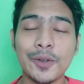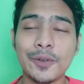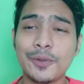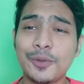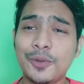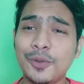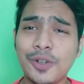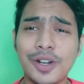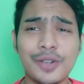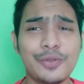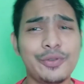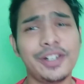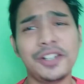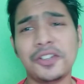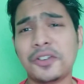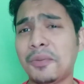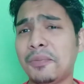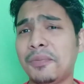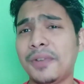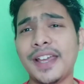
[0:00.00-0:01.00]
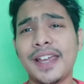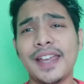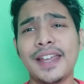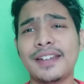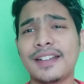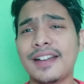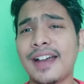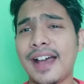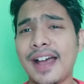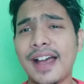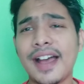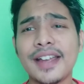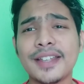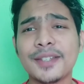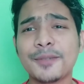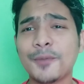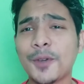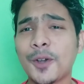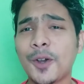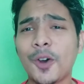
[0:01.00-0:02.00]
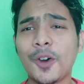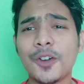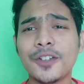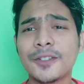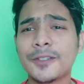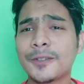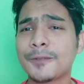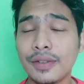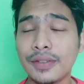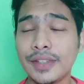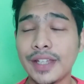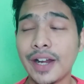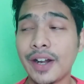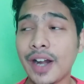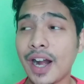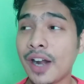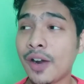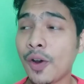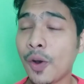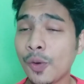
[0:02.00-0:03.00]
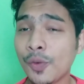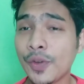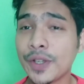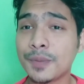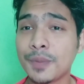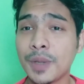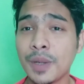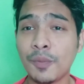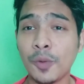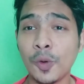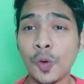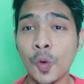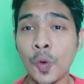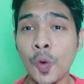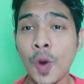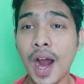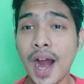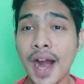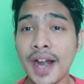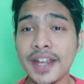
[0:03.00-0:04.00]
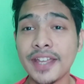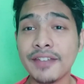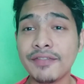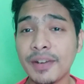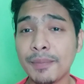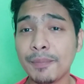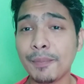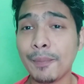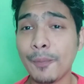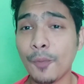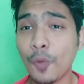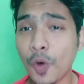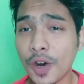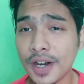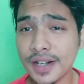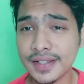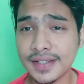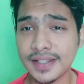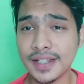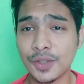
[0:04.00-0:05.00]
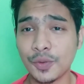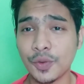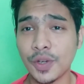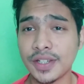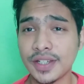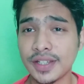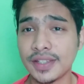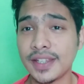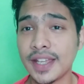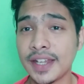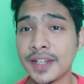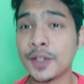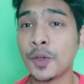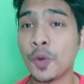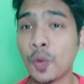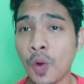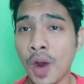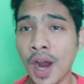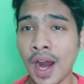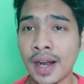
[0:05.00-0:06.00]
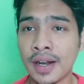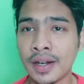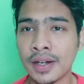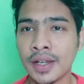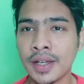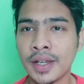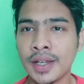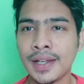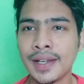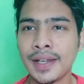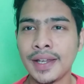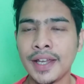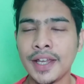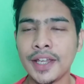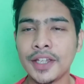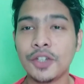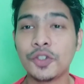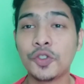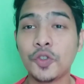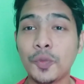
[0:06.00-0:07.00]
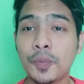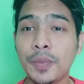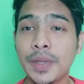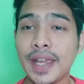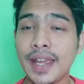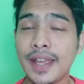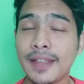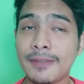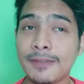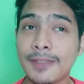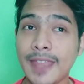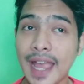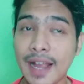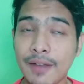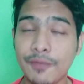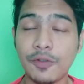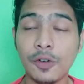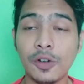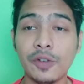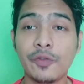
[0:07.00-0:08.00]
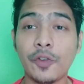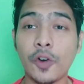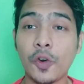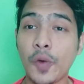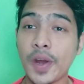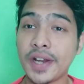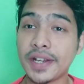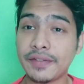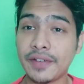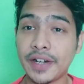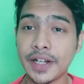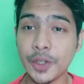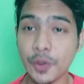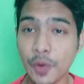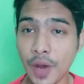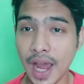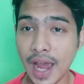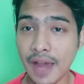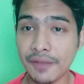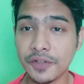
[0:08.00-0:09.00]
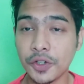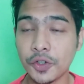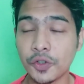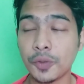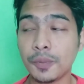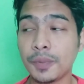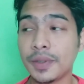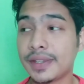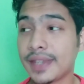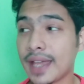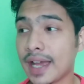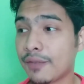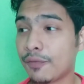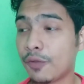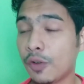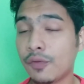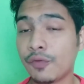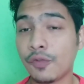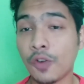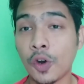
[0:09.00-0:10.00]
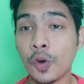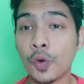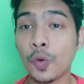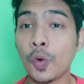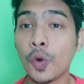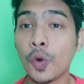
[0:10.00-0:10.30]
do not really complain, guys, because there are always people who are even worse situation than you are. You should be thankful for whatever you have. You should be thankful for